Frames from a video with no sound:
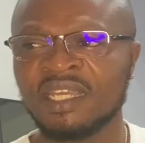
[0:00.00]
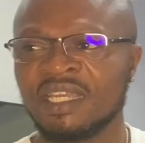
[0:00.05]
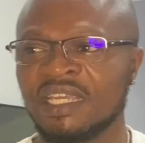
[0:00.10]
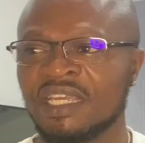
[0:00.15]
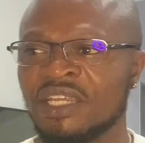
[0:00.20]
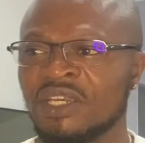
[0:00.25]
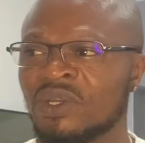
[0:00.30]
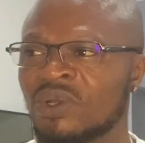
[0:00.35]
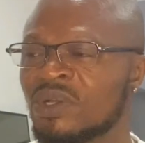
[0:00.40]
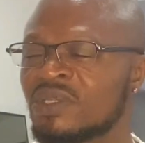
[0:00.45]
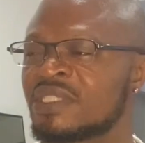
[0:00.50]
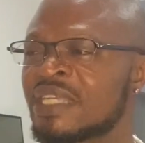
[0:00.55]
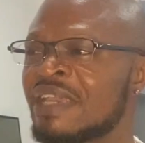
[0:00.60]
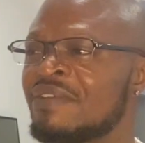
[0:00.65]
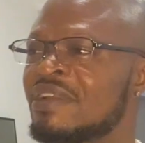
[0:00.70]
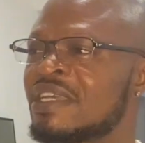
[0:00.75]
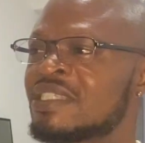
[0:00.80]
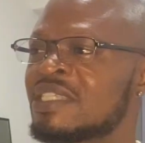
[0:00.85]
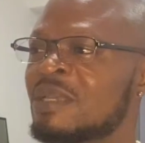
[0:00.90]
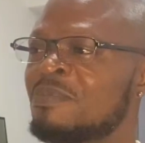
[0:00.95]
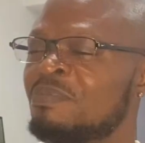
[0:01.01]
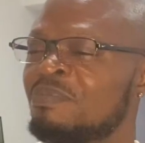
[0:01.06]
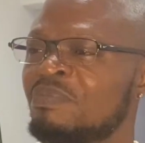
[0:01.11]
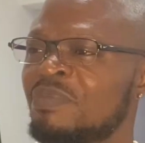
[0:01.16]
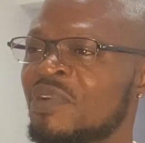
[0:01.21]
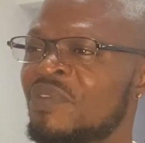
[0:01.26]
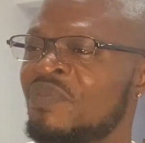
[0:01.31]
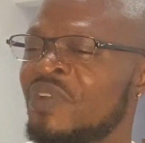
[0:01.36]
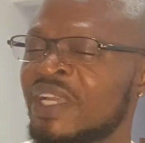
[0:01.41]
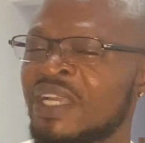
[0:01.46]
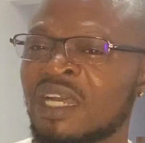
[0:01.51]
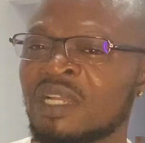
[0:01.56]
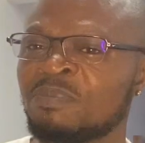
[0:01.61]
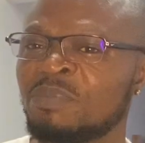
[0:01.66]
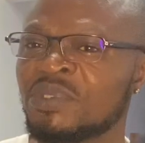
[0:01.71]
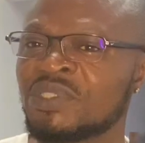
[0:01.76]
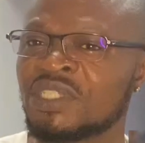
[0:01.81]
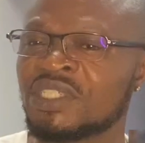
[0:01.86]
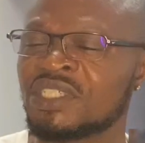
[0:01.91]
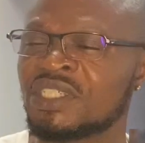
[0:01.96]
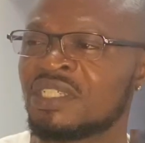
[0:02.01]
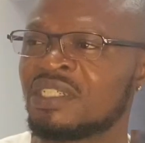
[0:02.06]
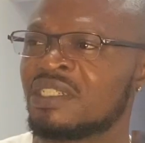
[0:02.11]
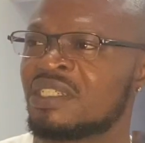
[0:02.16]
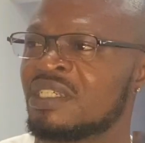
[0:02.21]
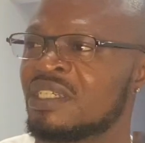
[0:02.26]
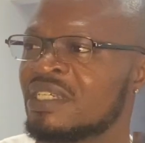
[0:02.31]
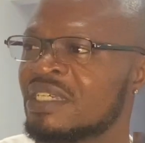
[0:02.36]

He knows that if there's a vacant position,